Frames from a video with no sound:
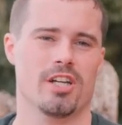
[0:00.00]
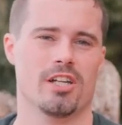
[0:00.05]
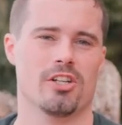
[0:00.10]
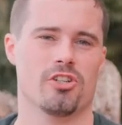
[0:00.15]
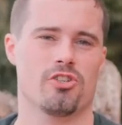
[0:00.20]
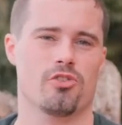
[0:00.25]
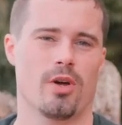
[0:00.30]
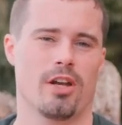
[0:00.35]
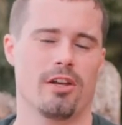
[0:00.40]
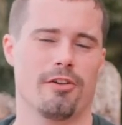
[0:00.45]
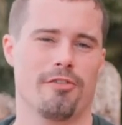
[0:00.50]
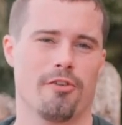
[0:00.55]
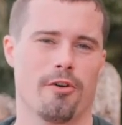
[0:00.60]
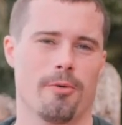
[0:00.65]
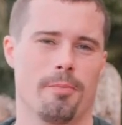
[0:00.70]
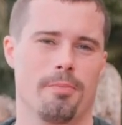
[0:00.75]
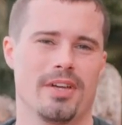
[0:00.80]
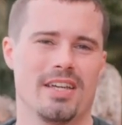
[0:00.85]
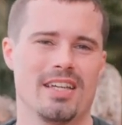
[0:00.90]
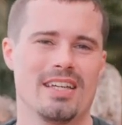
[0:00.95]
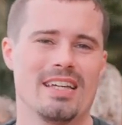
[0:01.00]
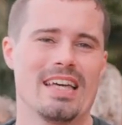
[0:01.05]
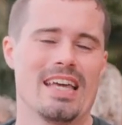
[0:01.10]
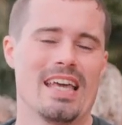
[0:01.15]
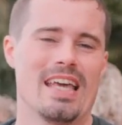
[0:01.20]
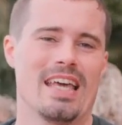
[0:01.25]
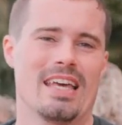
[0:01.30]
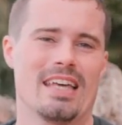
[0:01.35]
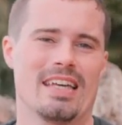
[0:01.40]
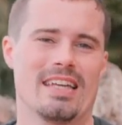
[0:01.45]
in 24p,
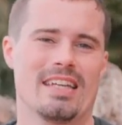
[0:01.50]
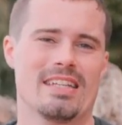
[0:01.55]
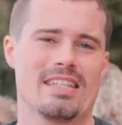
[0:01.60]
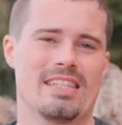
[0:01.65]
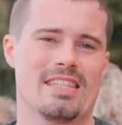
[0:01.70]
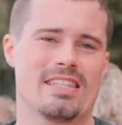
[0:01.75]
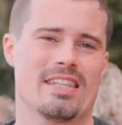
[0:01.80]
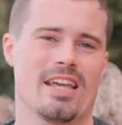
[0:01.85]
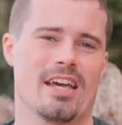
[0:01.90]
is